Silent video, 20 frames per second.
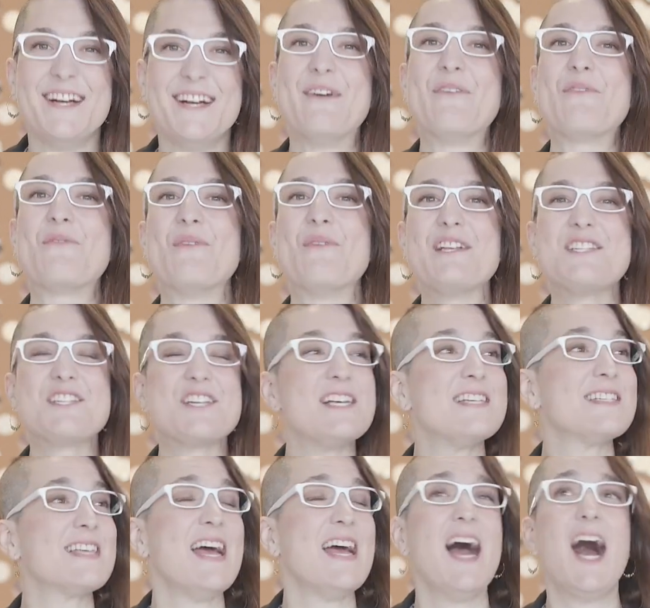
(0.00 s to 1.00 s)
which
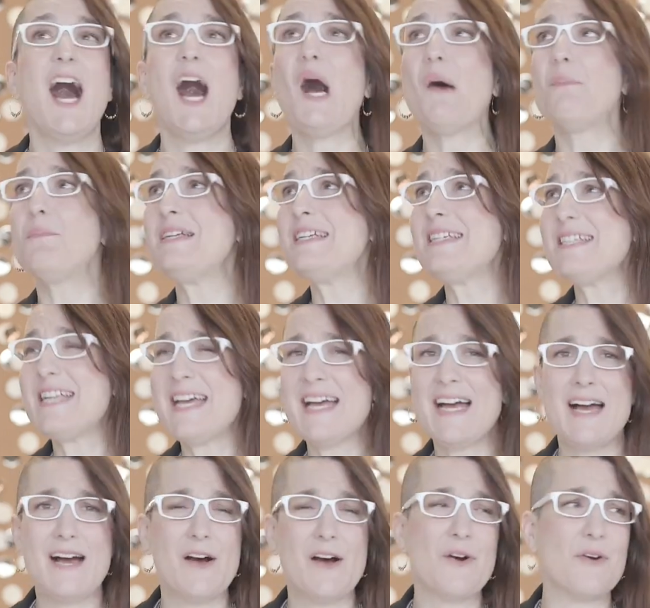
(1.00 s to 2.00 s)
is up and
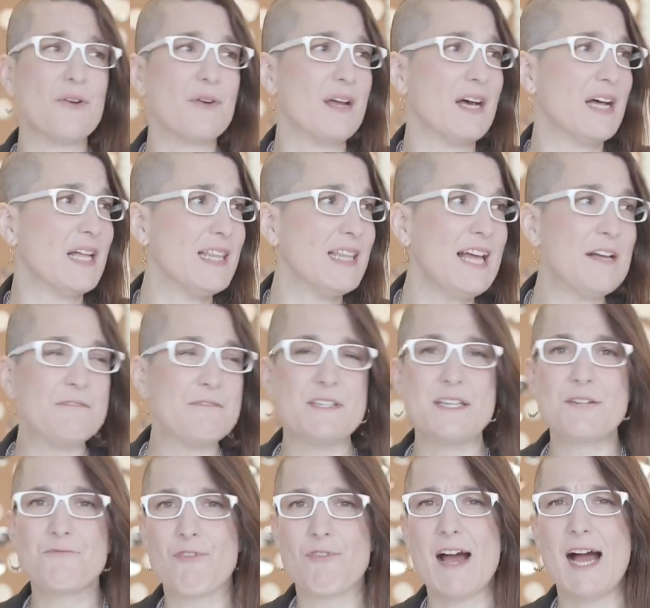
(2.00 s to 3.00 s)
down, left
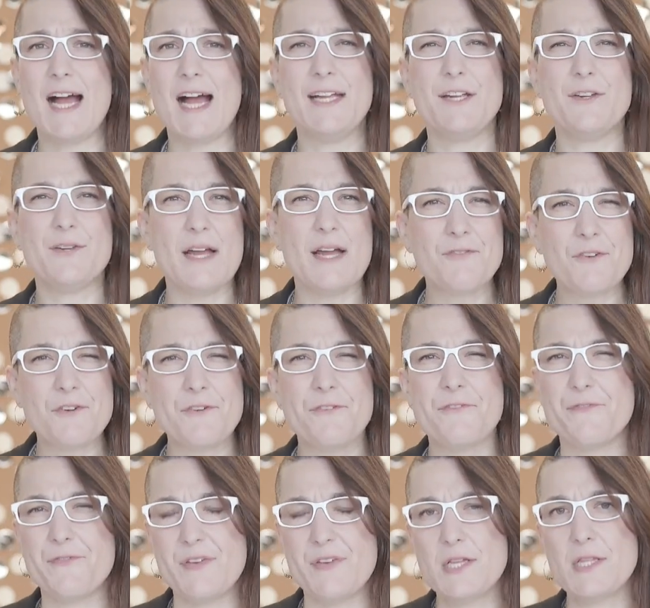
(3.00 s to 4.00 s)
and right. You never
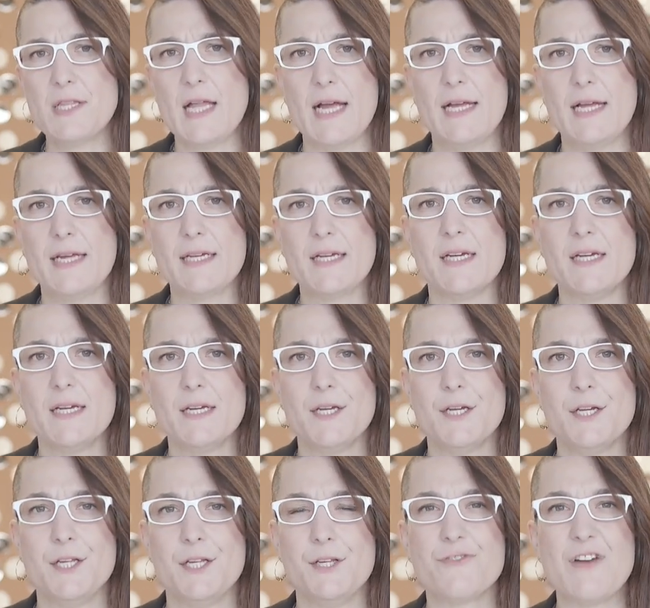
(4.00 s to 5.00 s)
feel like
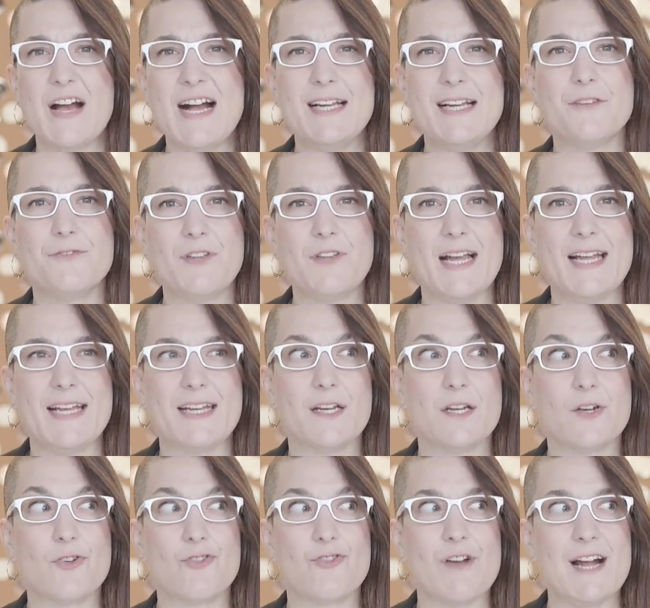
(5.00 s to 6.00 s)
you've kind of
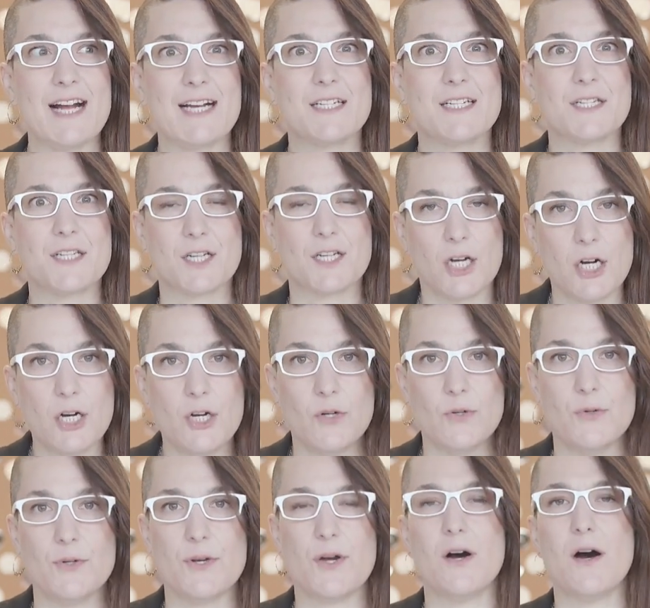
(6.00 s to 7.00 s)
like cracked the
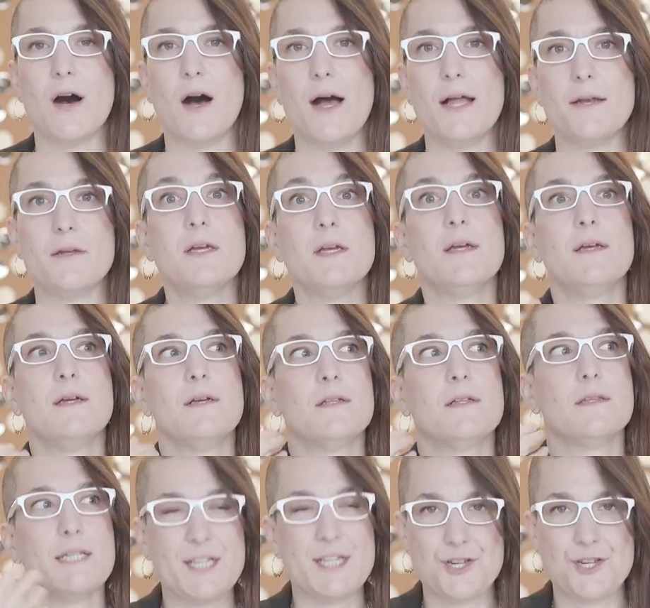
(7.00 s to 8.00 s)
code on
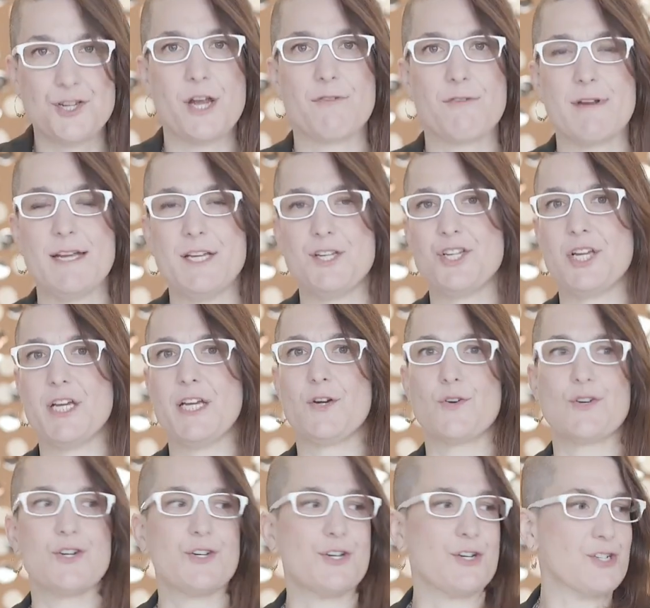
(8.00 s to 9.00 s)
lead generation
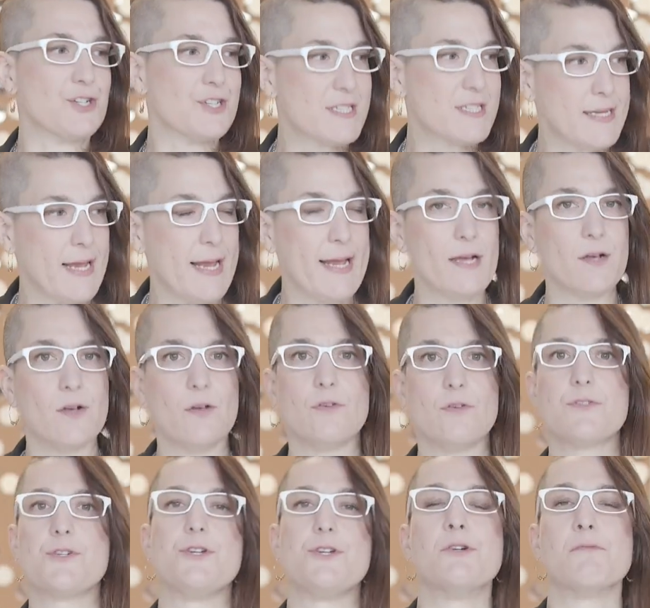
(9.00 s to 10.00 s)
or your
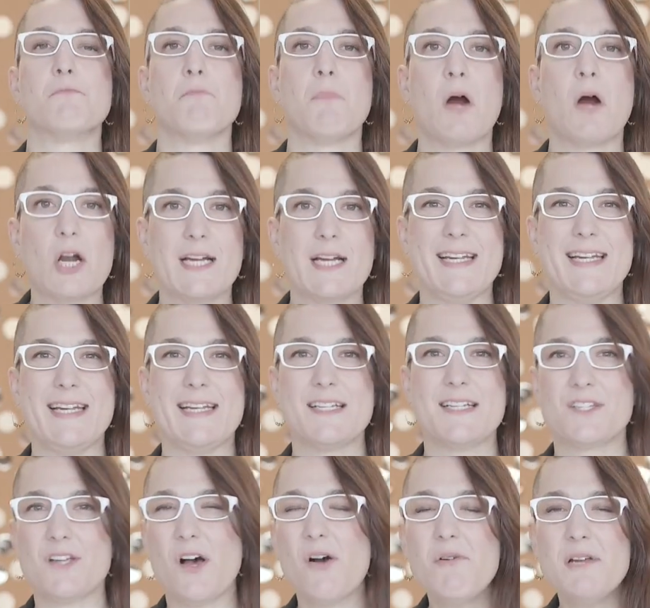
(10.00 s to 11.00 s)
sales or your marketing.
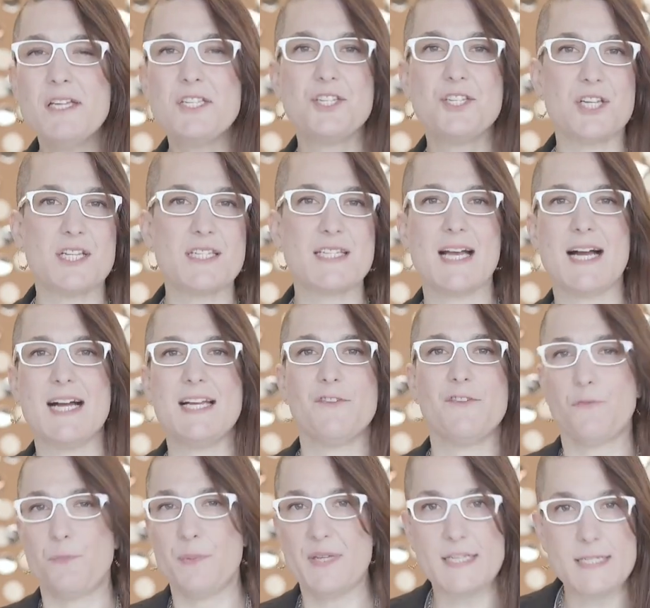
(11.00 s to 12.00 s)
It's always just kind
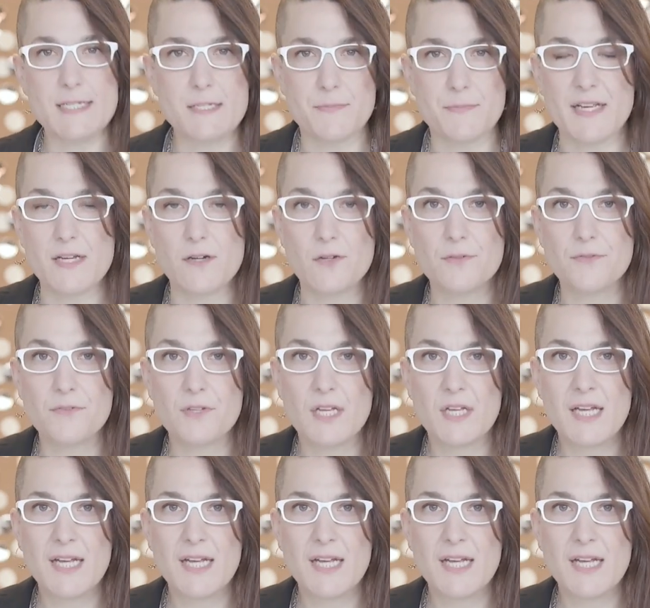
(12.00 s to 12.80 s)
of piecemeal.